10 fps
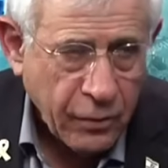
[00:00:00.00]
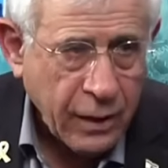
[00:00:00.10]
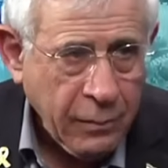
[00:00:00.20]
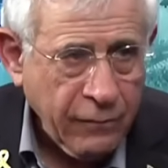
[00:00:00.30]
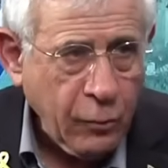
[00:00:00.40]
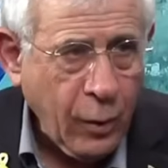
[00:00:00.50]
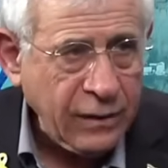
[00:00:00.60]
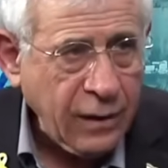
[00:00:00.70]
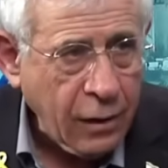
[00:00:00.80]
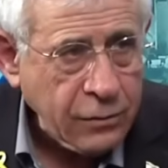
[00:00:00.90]
phone number of the
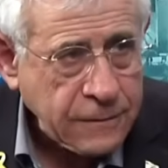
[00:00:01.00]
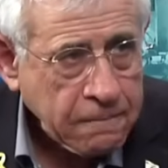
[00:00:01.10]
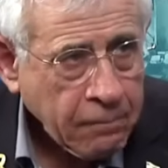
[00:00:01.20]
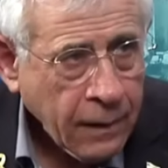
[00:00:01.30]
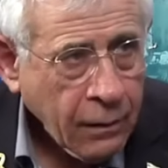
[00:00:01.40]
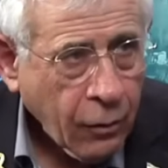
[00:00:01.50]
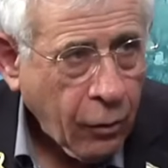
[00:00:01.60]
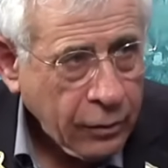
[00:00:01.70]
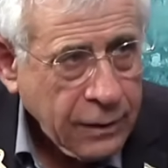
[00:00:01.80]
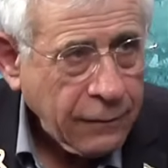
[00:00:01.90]
White House
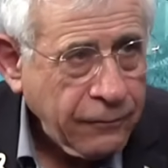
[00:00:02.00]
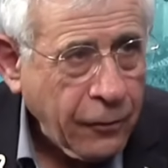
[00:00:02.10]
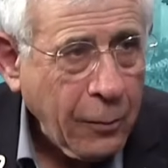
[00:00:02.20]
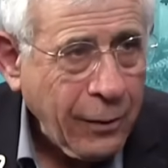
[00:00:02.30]
or the phone...